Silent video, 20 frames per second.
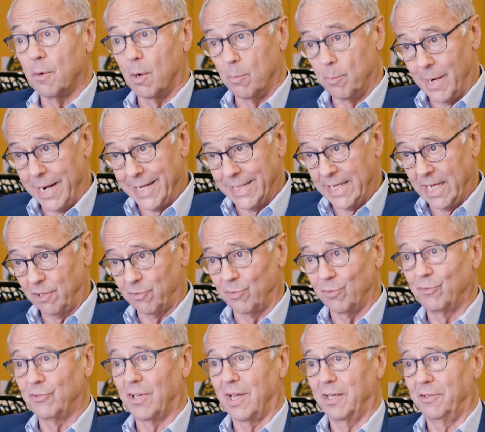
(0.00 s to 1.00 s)
or uh, brain
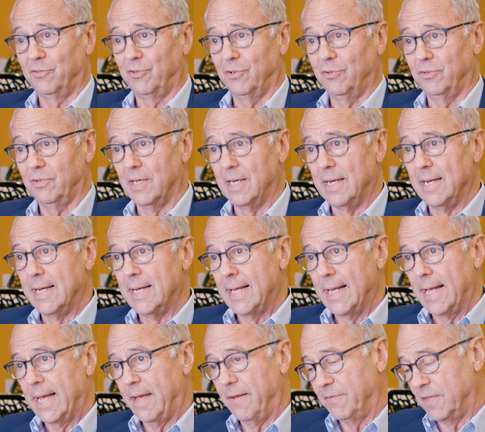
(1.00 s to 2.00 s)
exercises,
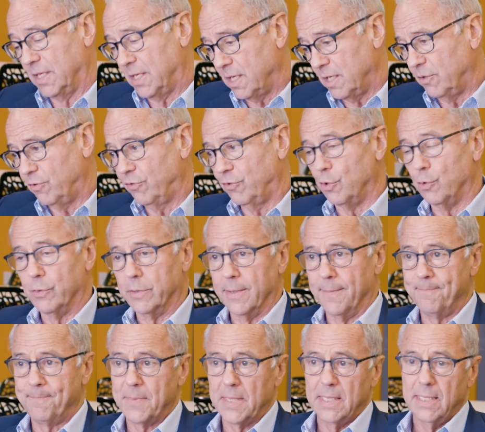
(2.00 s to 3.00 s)
have the kids do
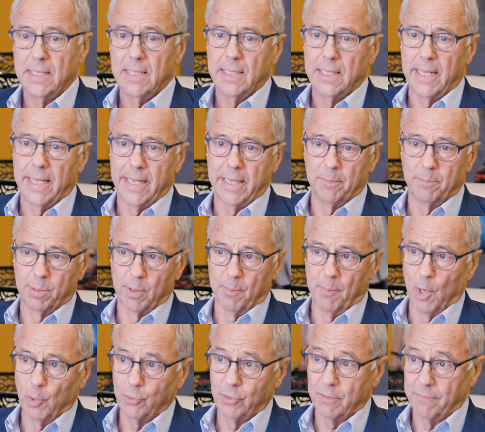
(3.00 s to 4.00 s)
them, and
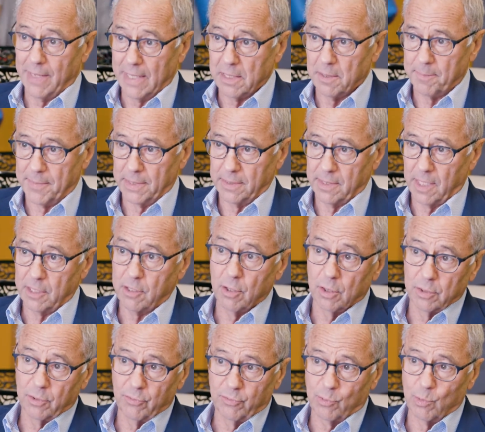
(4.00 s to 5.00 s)
promote development. I
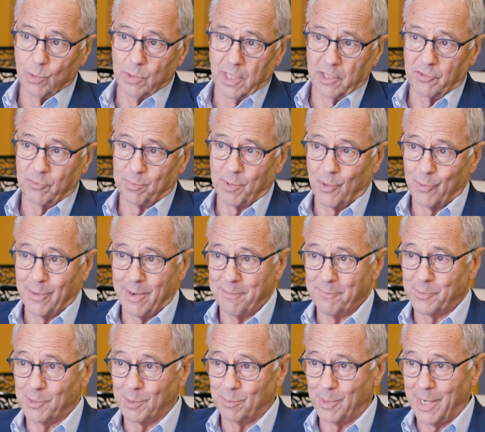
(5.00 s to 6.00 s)
call it a school lunch
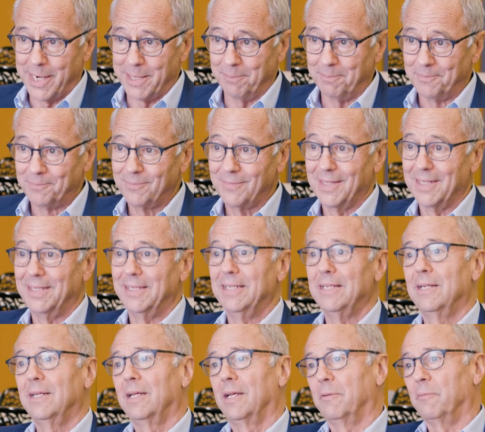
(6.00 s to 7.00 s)
program for the brain.
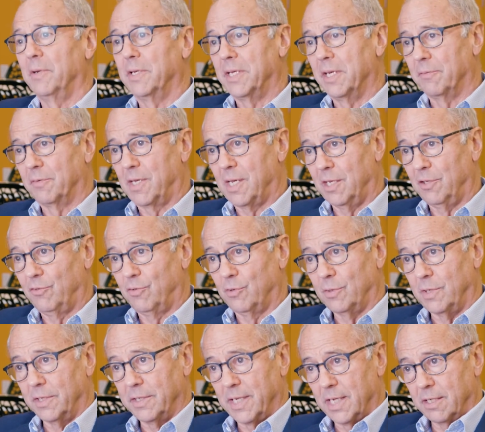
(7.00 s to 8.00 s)
We give kids
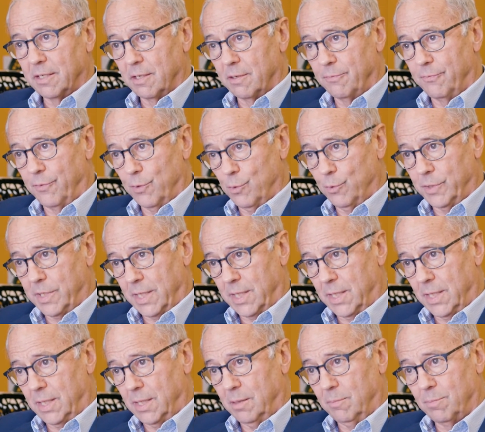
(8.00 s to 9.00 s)
who don't get enough food to
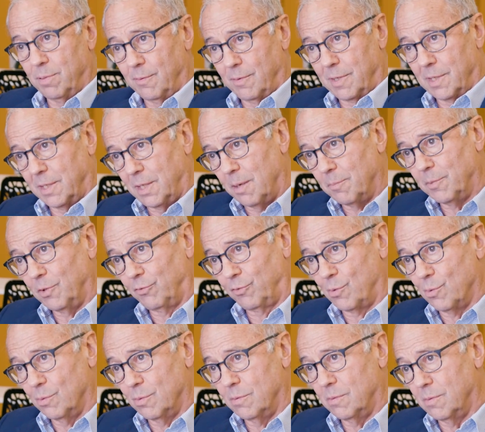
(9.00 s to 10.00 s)
eat, but can come to
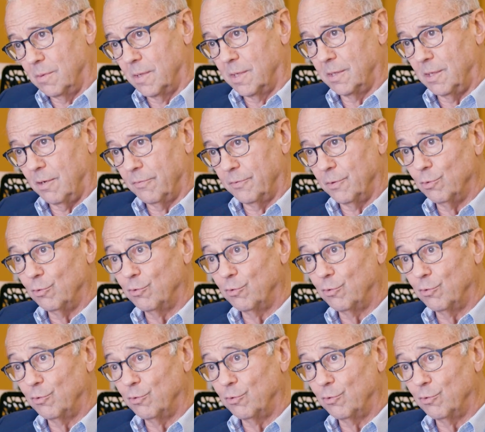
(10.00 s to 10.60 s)
school, enough